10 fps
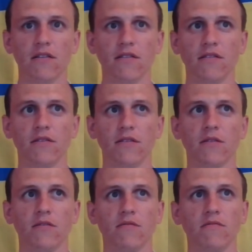
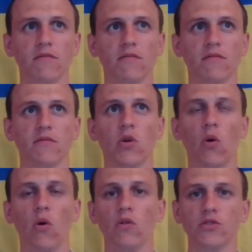
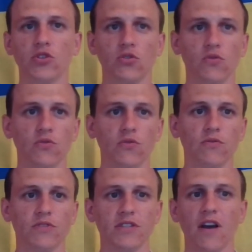call
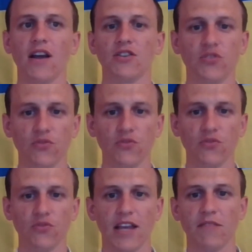to start to
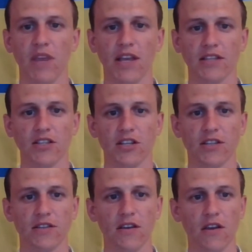resend
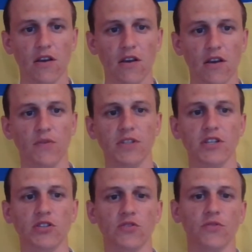messages, or we
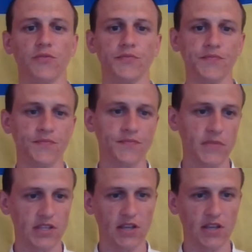need to
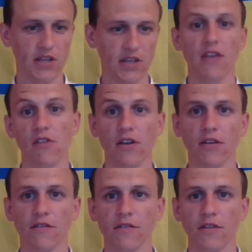
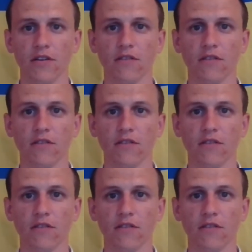manually